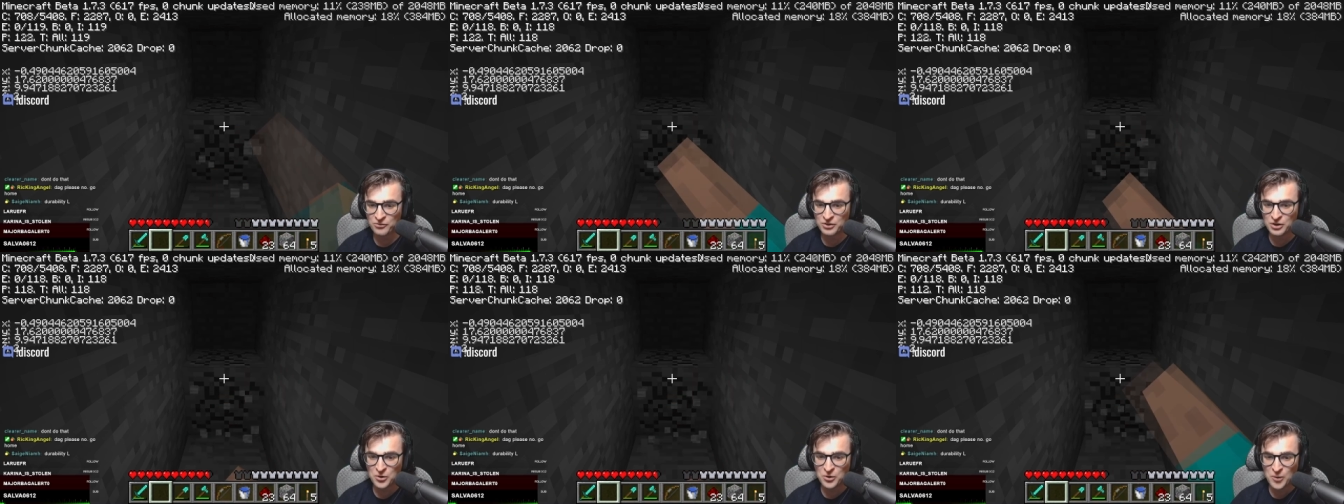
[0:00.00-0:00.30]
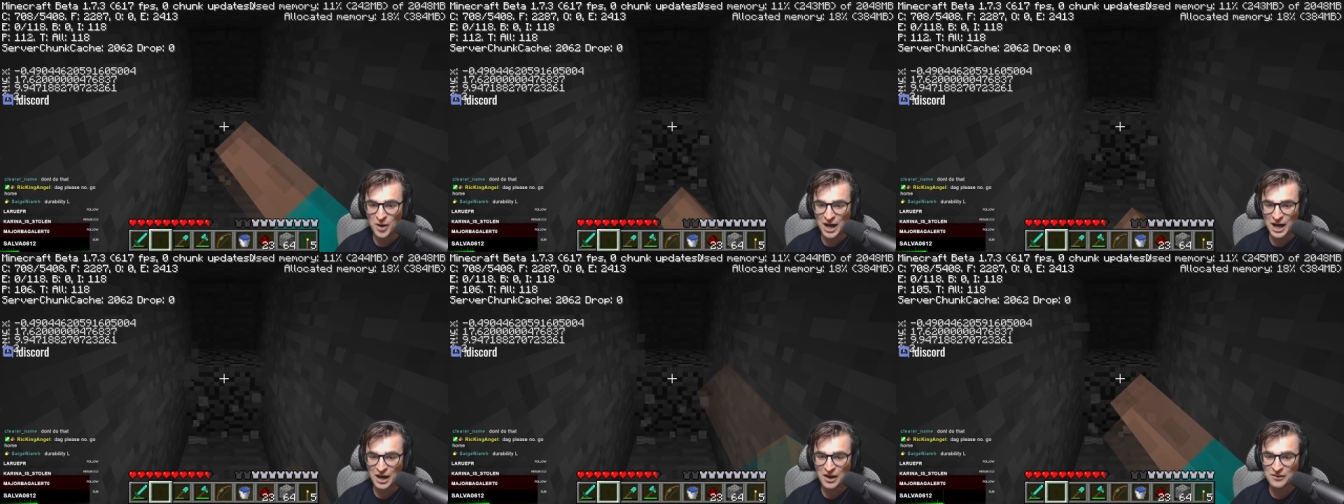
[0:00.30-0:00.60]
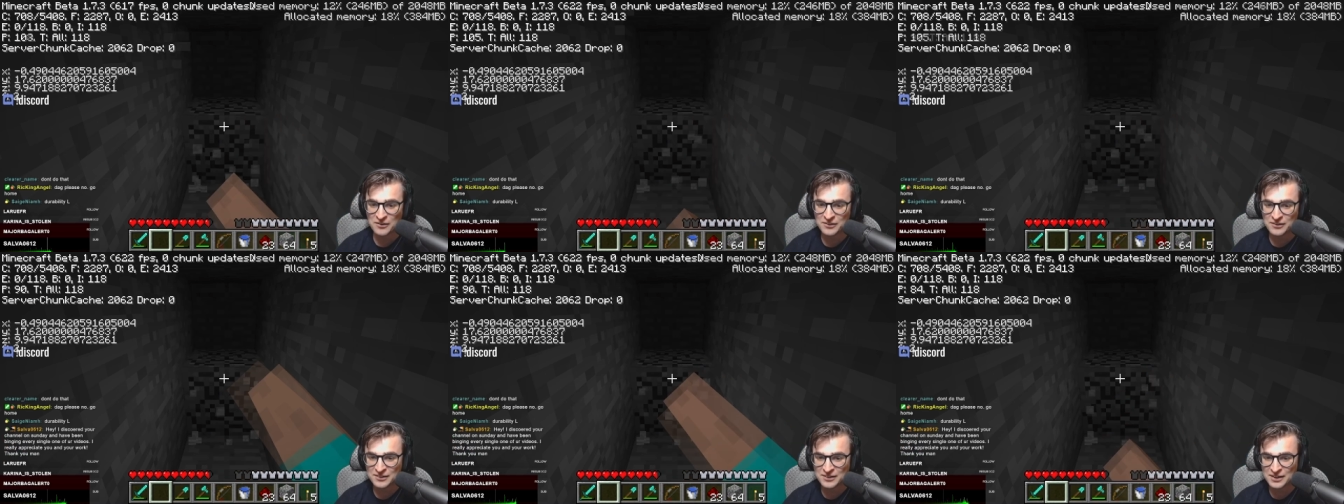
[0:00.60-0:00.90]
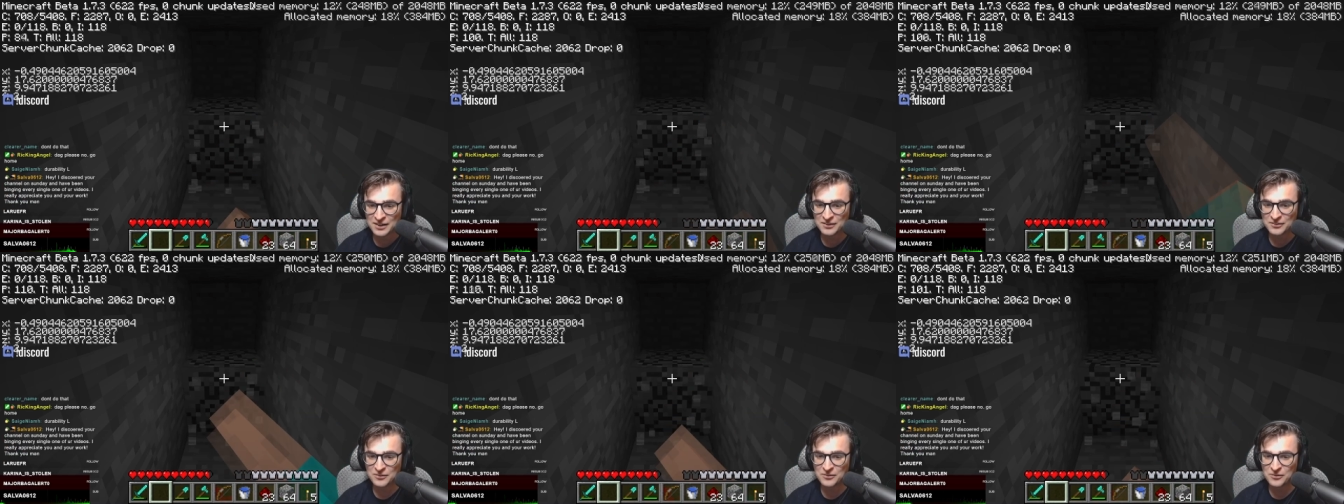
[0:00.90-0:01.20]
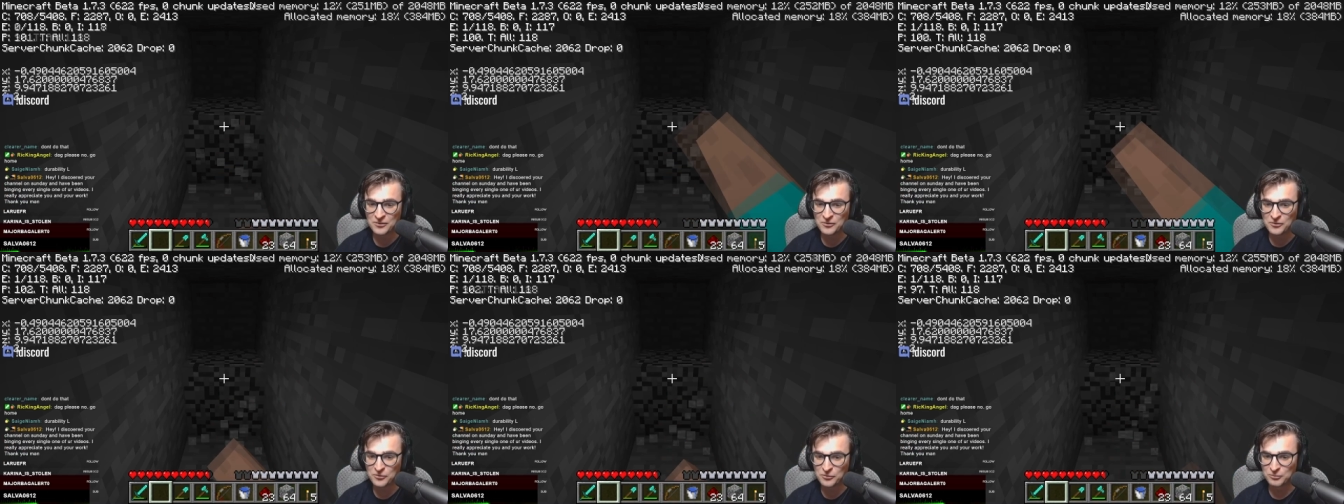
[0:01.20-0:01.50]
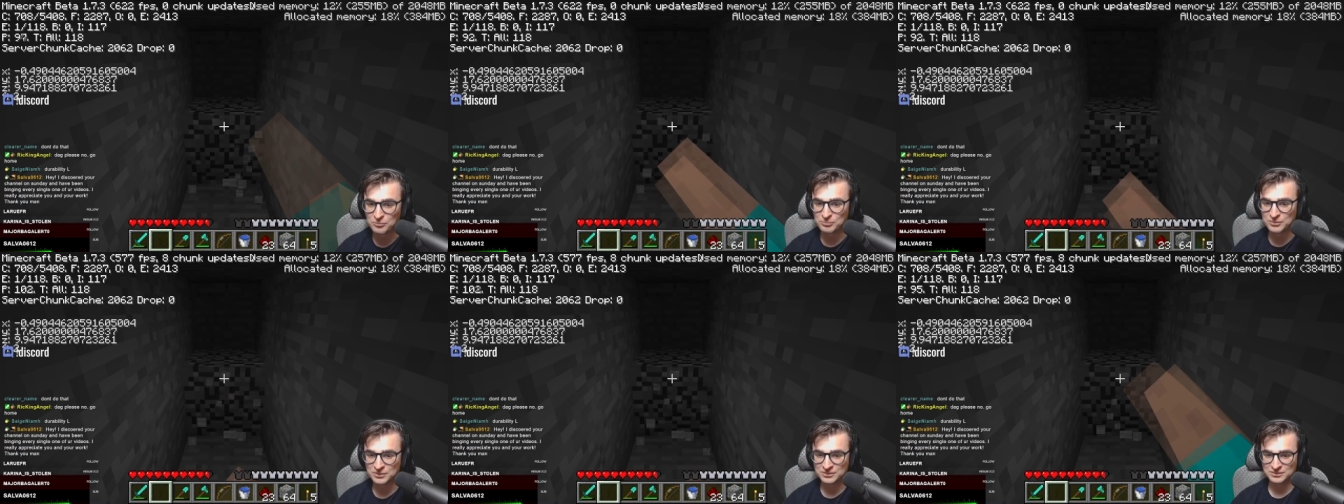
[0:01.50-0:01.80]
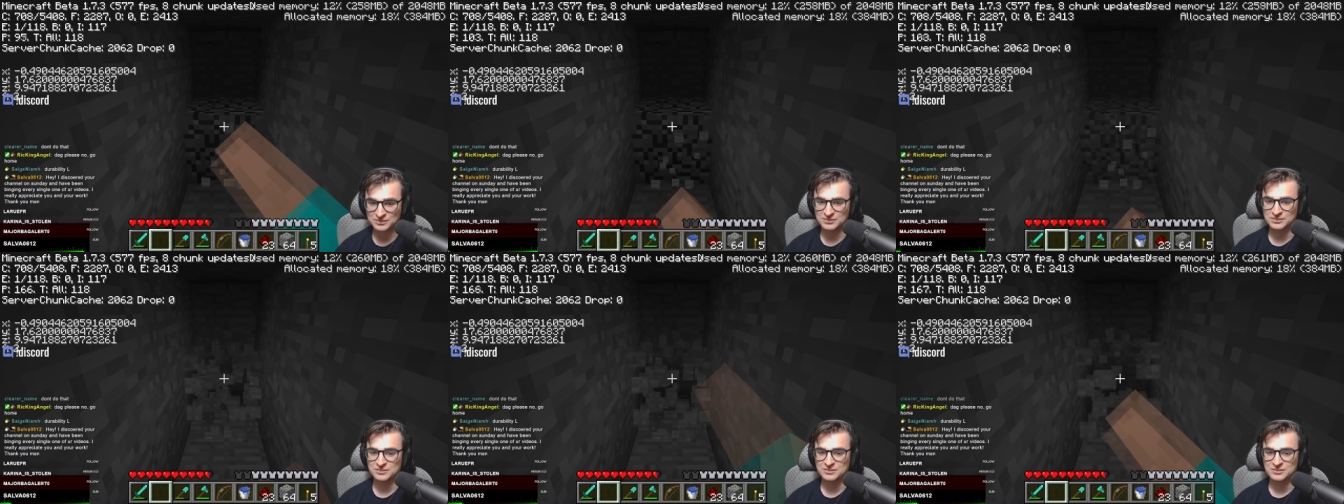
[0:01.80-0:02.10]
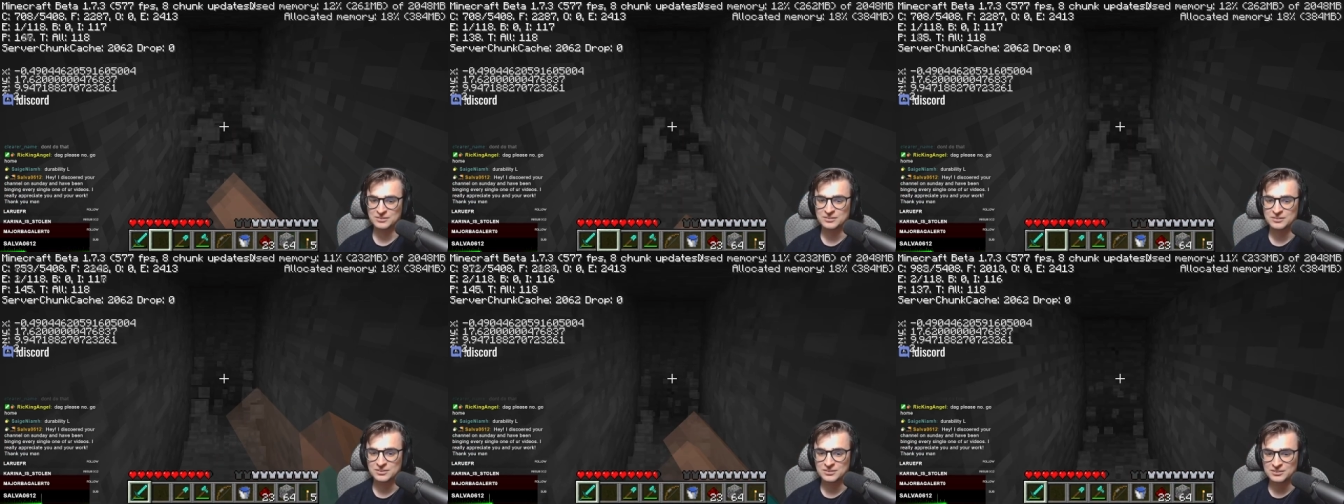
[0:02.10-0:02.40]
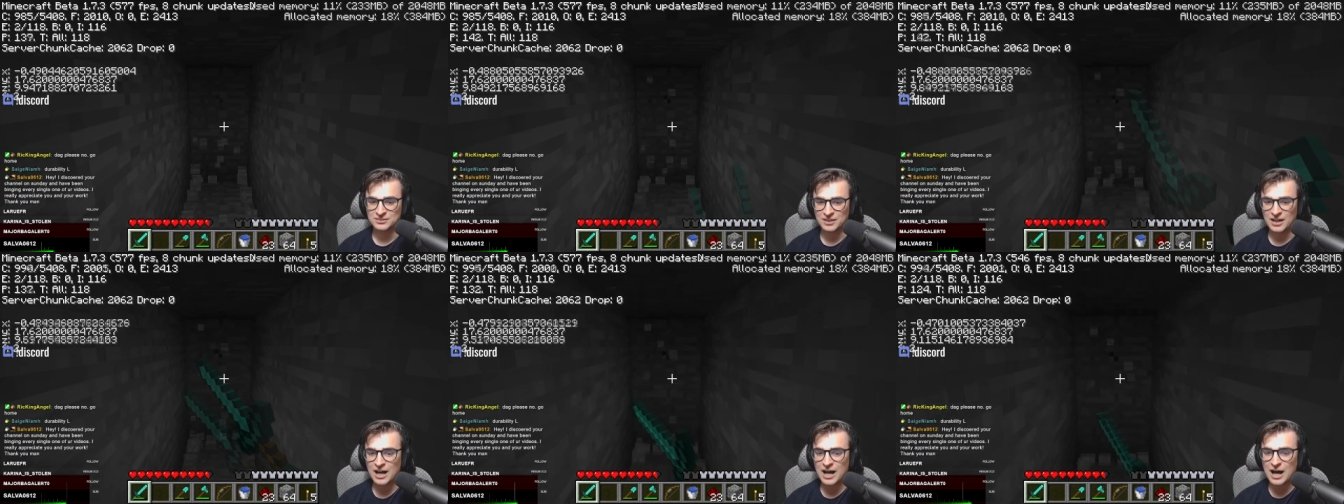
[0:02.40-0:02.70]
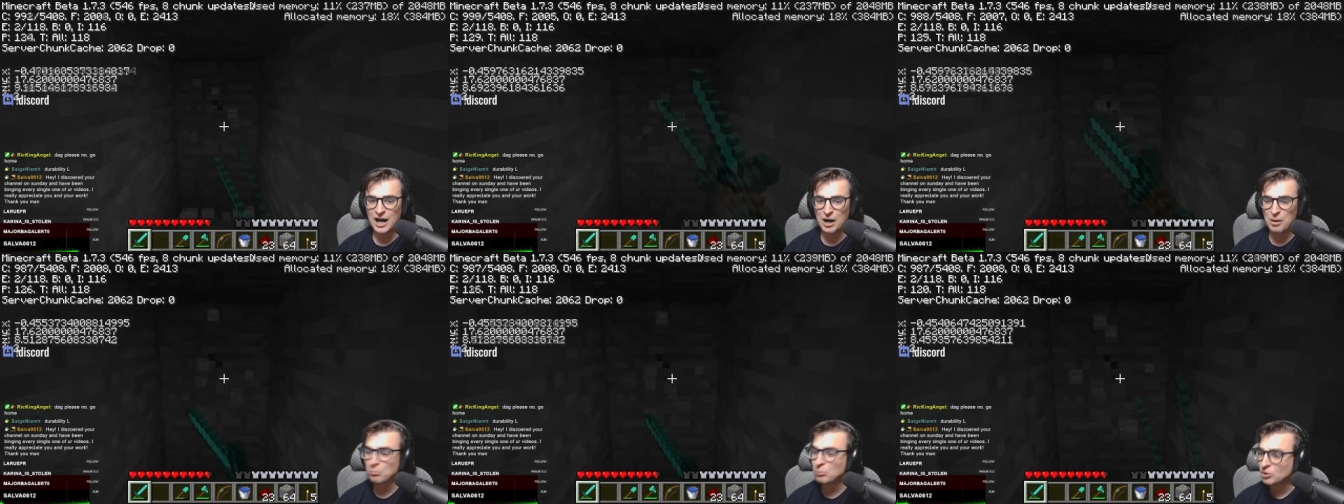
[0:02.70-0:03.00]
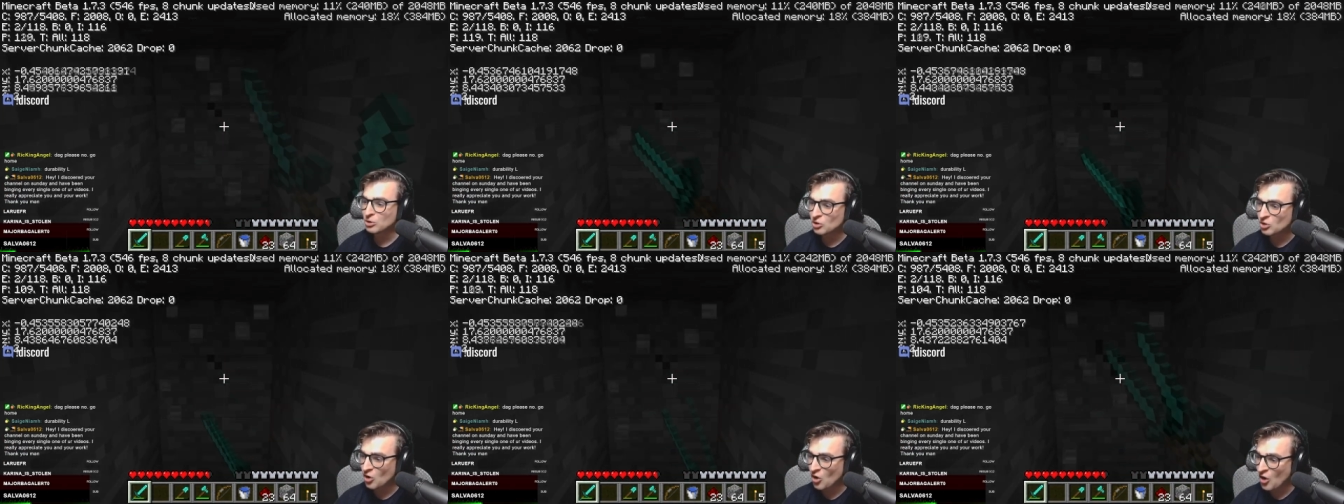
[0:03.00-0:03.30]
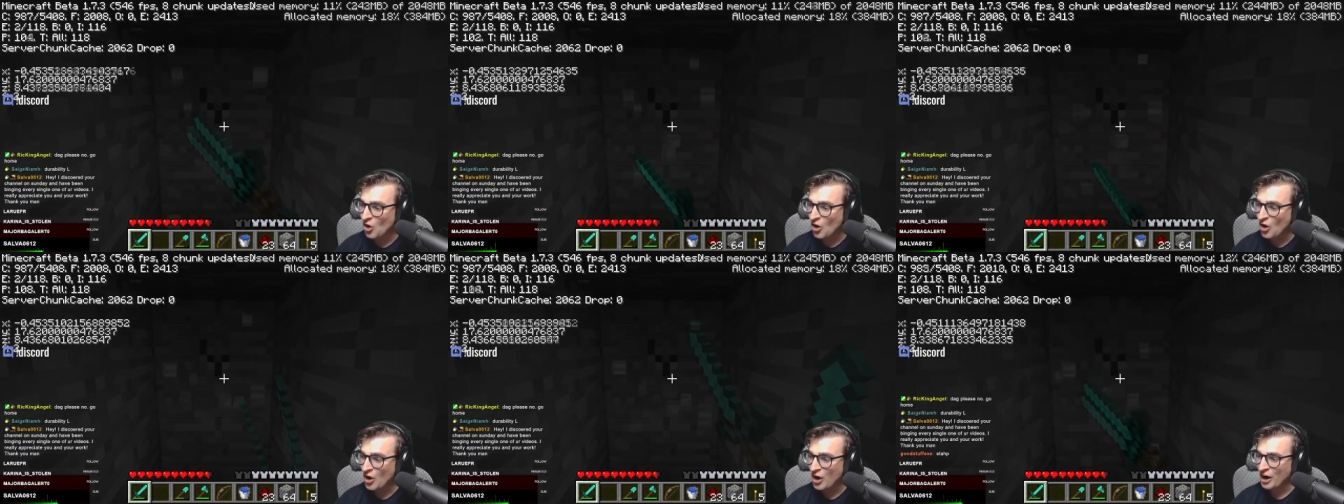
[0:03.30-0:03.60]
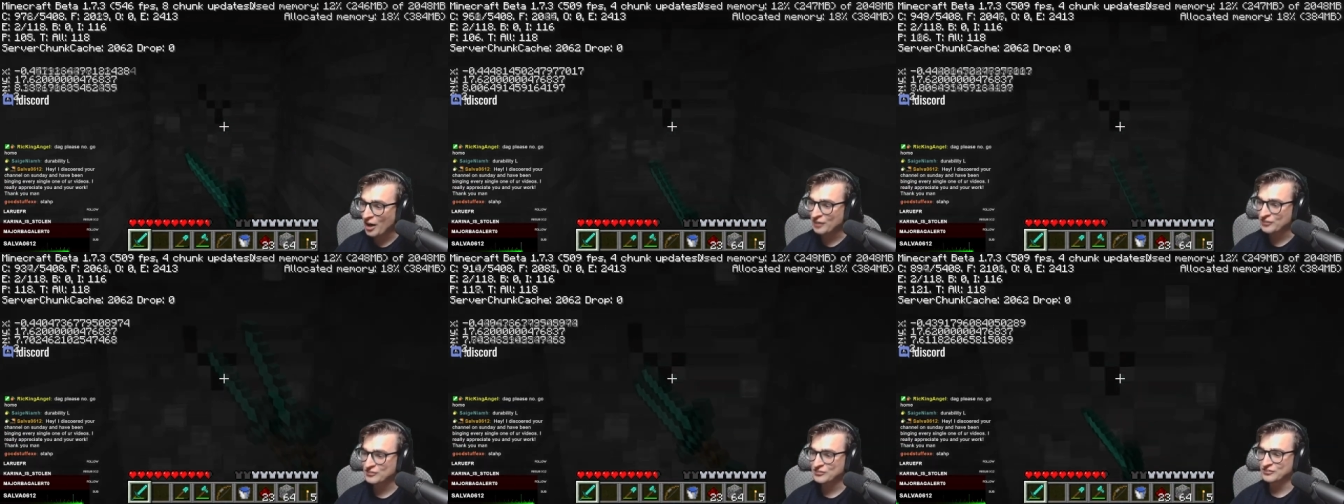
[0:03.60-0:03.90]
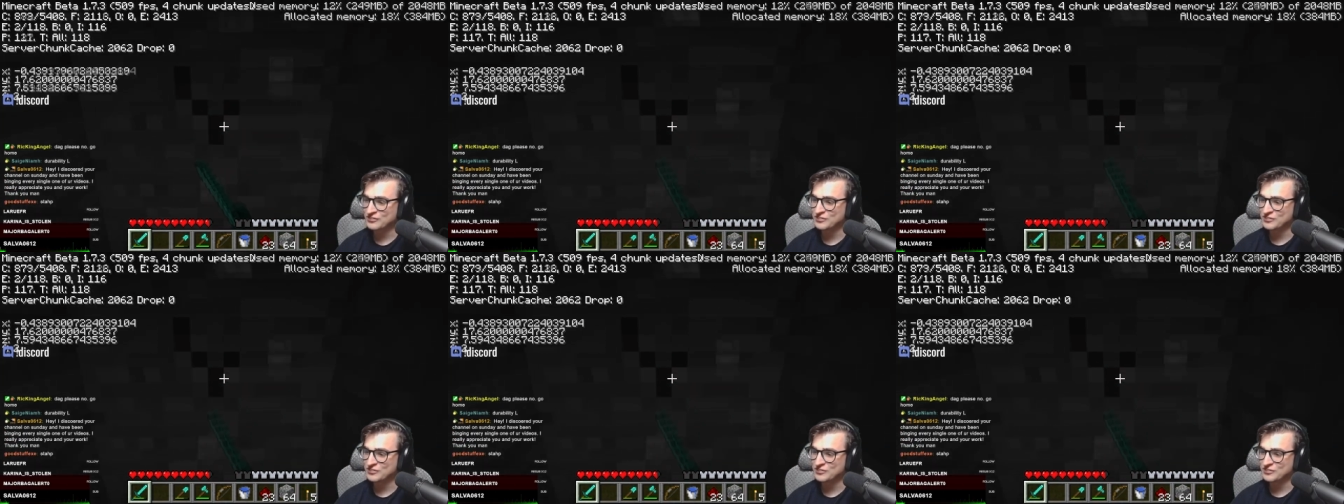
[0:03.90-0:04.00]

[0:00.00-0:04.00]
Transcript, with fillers: know how to get home. I'm lost.